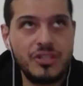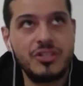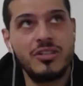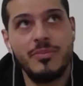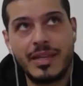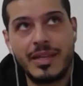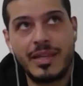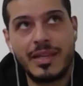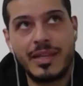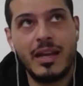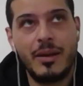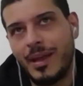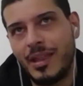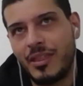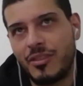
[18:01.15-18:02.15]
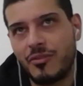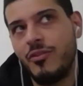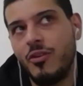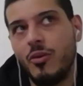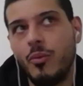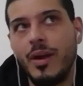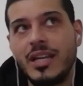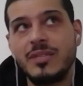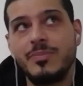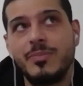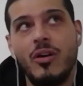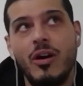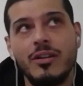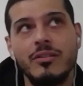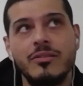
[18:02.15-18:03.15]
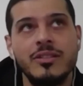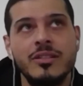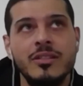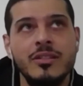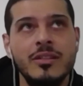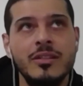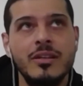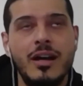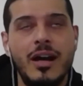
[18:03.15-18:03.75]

they should have been coming. We're about 3-4 weeks behind